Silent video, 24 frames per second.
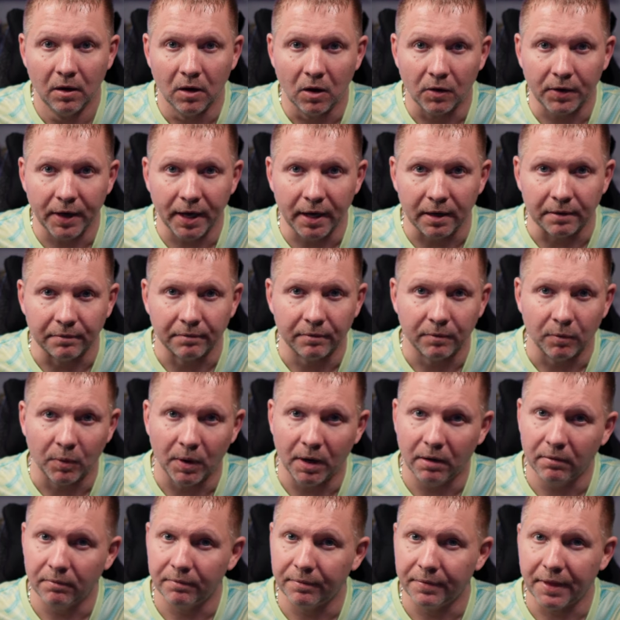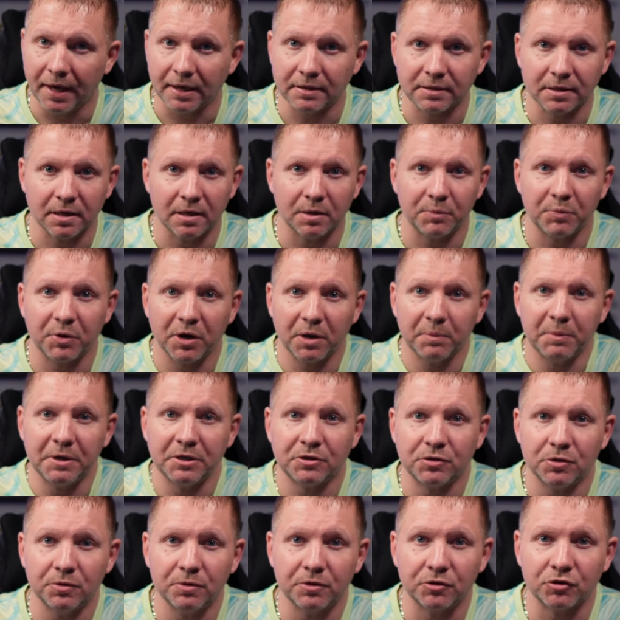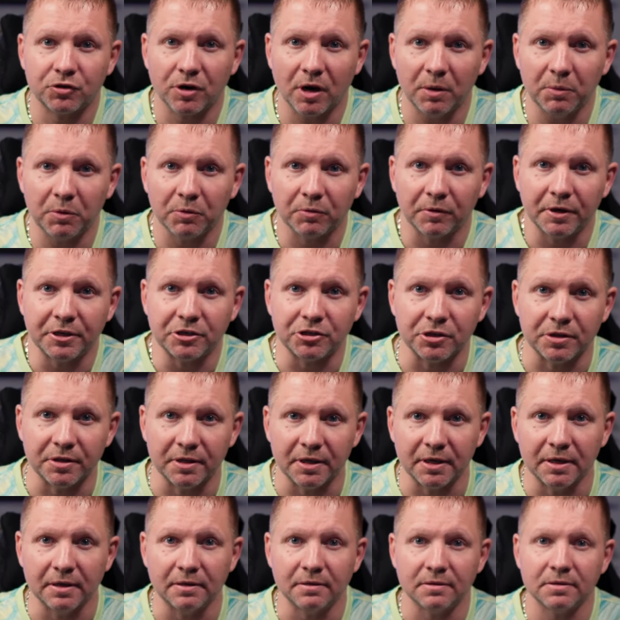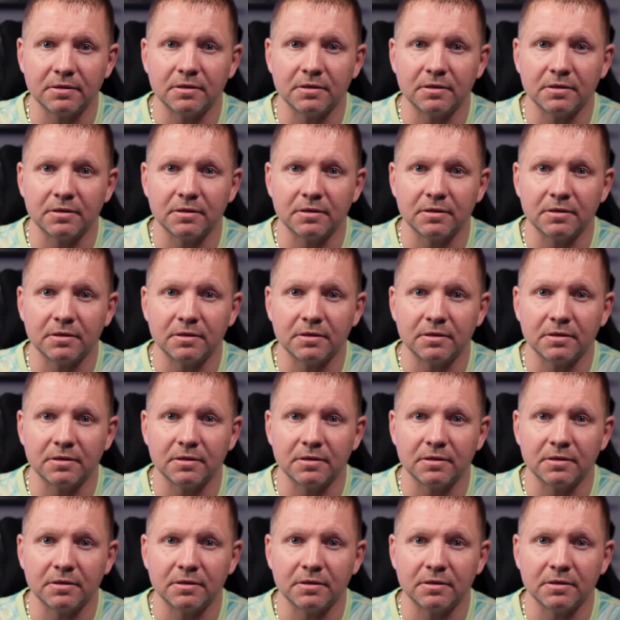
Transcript: Okay, well, that's gonna bring me to the treble region then.